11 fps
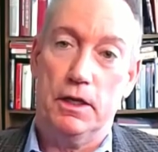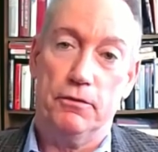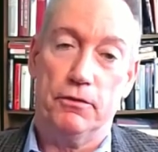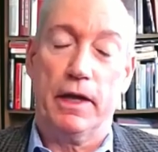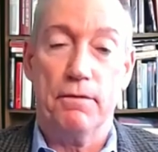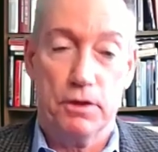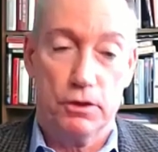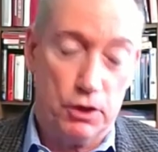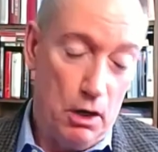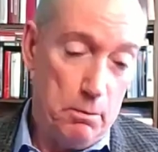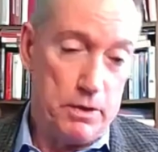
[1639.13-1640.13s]
She forgave the
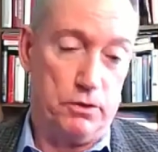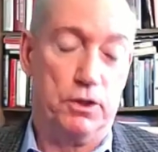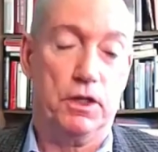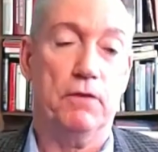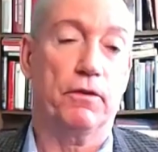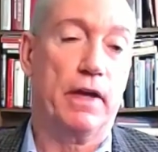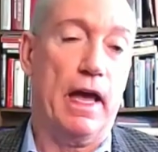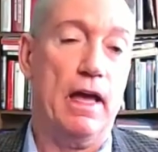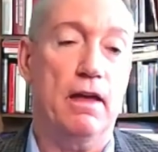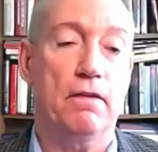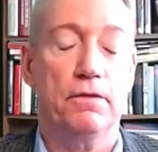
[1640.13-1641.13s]
Germans. She
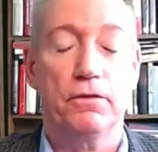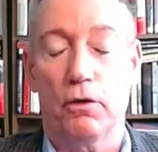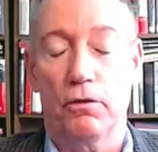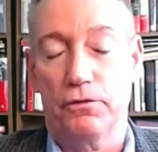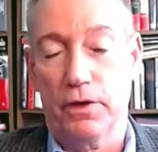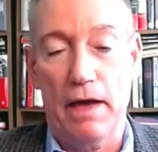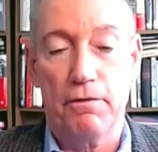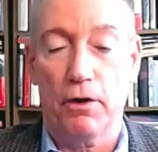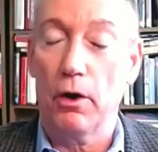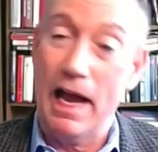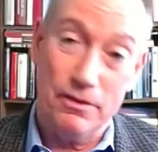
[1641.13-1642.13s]
forgave
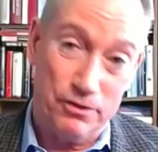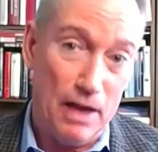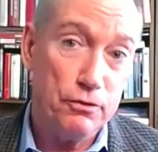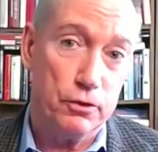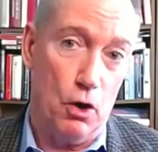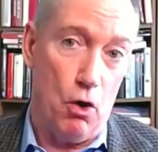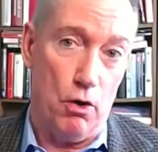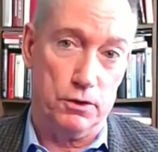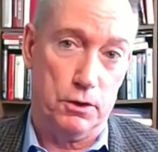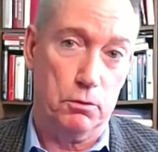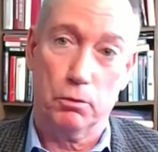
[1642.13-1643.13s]
her SS
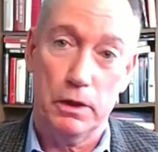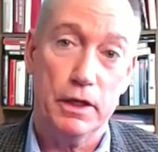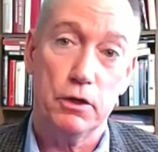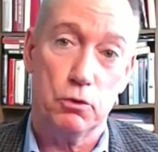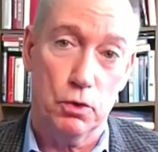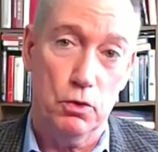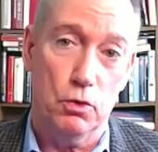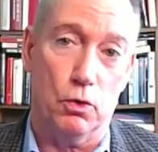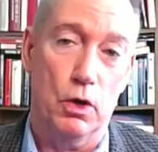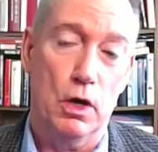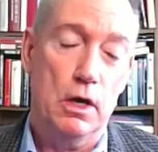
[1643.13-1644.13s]
guards who were really
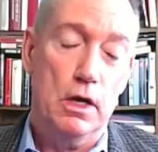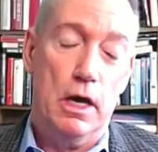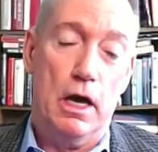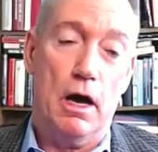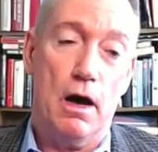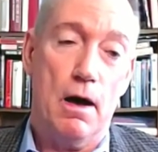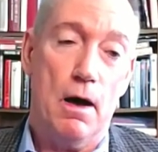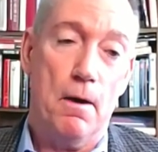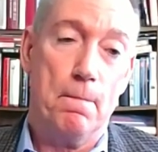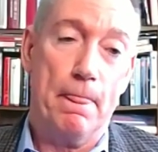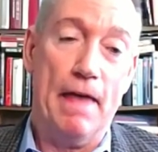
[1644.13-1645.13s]
cruel.
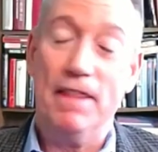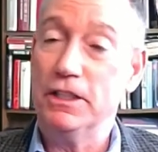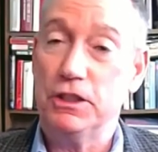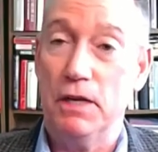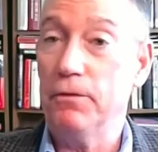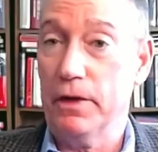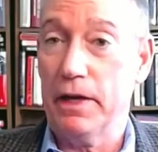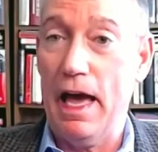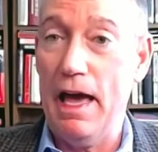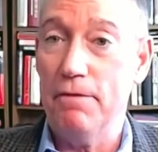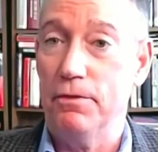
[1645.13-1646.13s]
And then she
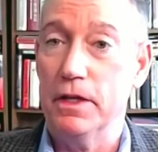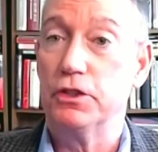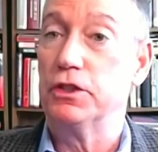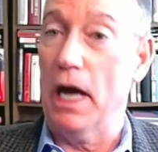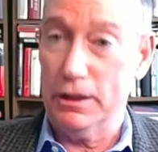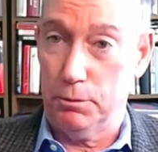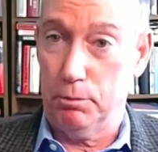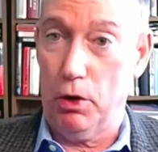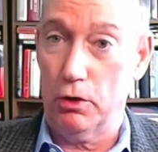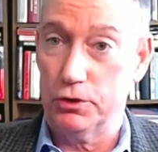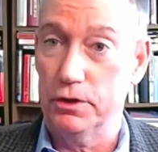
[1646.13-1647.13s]
forgave the Dutch
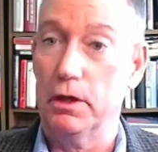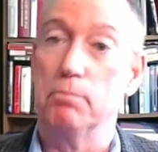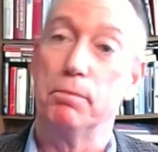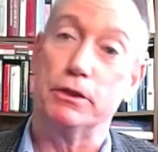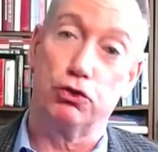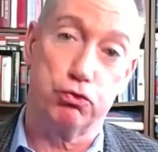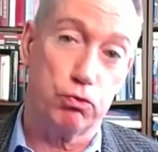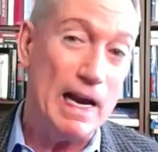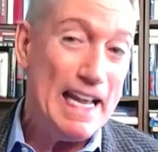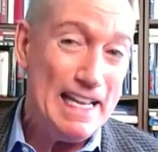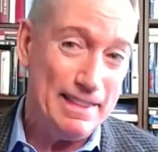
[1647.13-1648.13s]
persons that
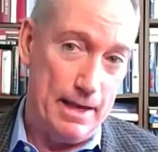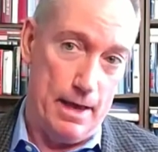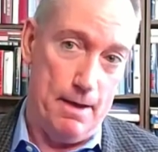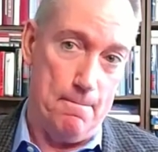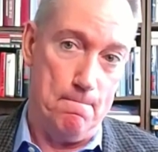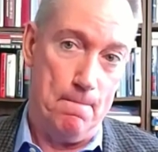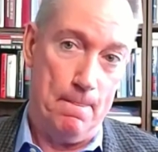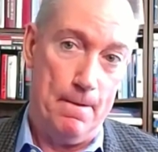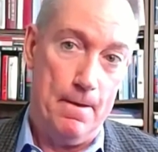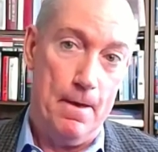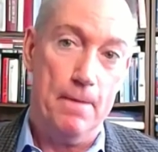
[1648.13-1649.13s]
betrayed them,
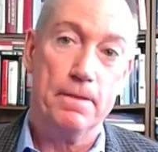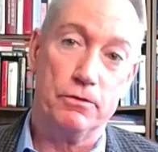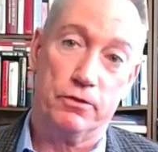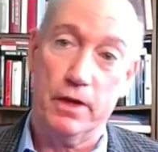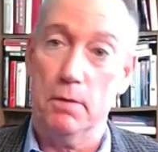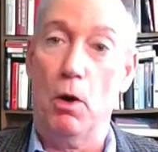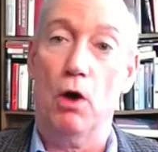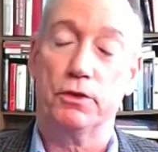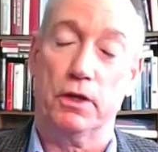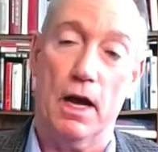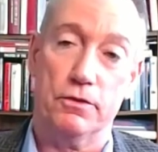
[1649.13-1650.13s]
that sent them
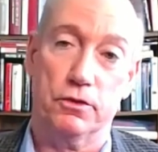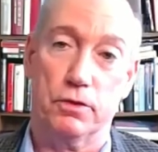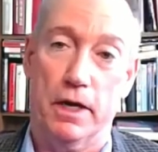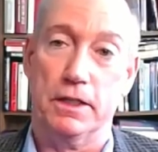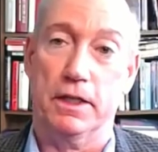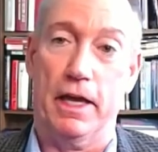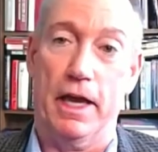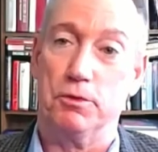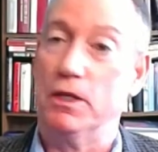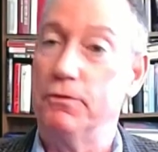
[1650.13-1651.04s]
all to concentration camps.